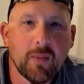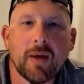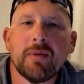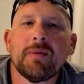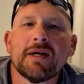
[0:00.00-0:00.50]

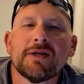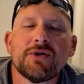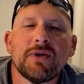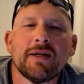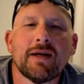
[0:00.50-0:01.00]
Maybe
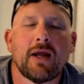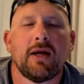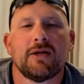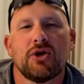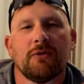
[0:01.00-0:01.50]
because you didn't.
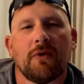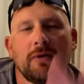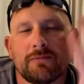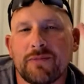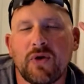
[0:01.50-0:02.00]
It's your
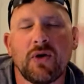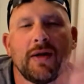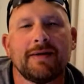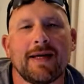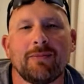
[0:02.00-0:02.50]
fault. You
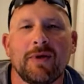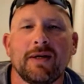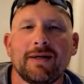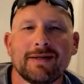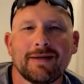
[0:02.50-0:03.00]
didn't take me
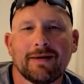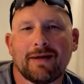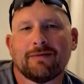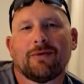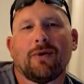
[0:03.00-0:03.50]
to
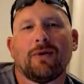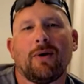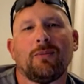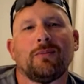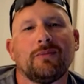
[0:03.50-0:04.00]
Disneyland growing
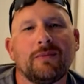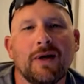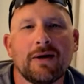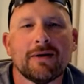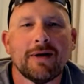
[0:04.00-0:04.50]
up.
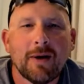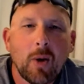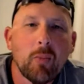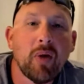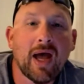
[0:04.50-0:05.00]
There,
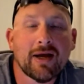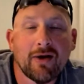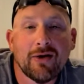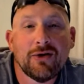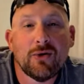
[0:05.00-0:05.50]
back
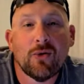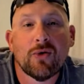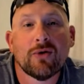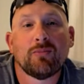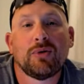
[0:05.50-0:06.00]
on
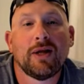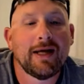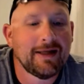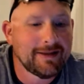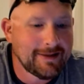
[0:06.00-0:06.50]
your
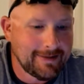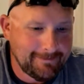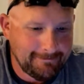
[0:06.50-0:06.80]
plate.